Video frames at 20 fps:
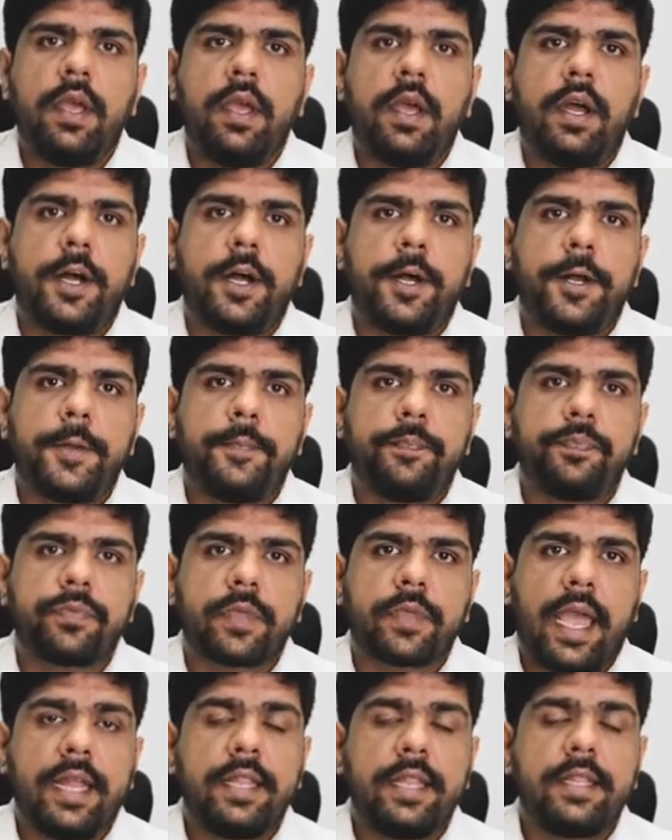Um,
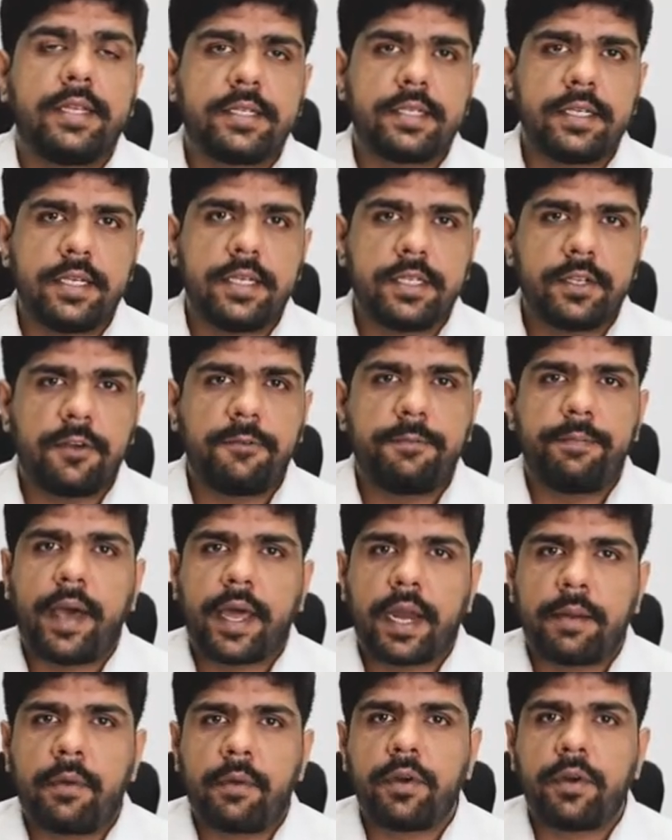and this is of
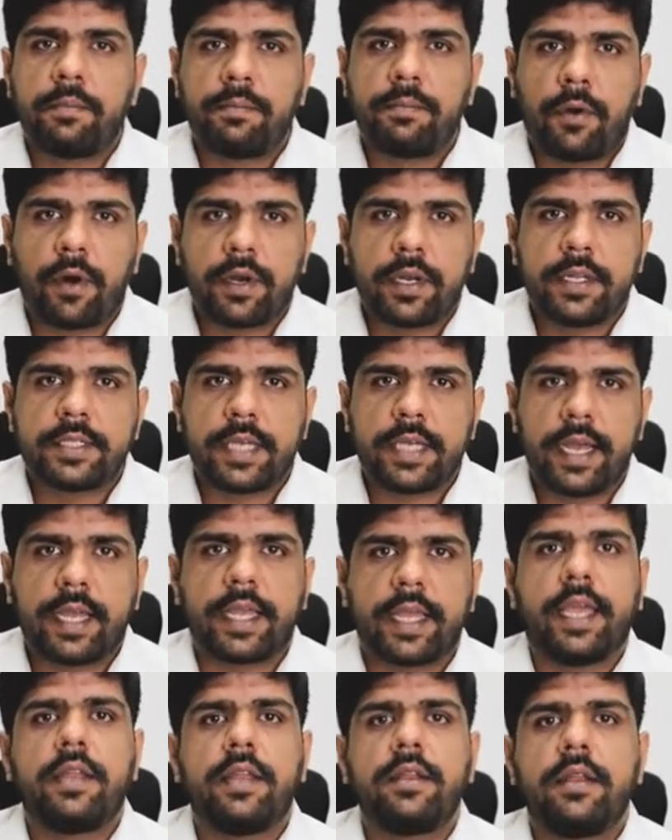paramount importance
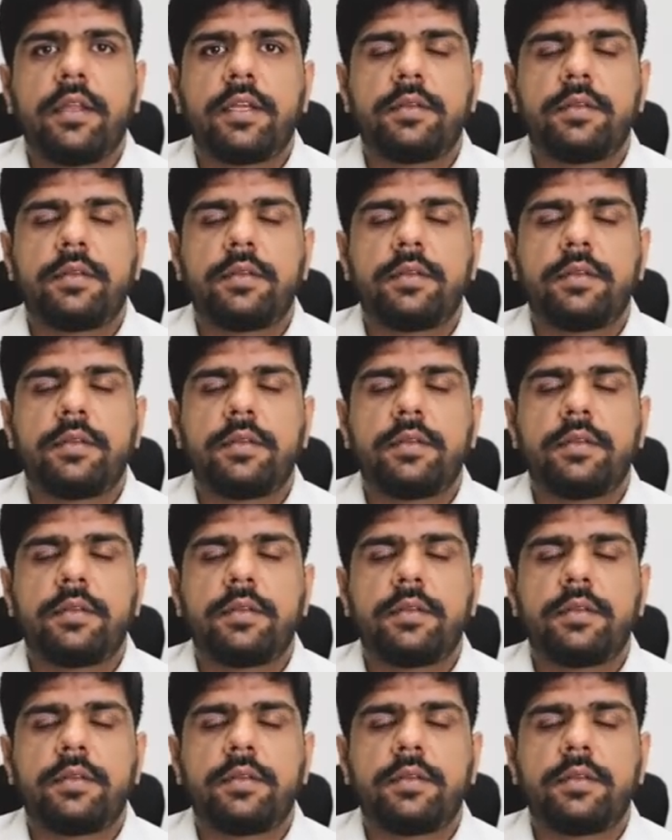again,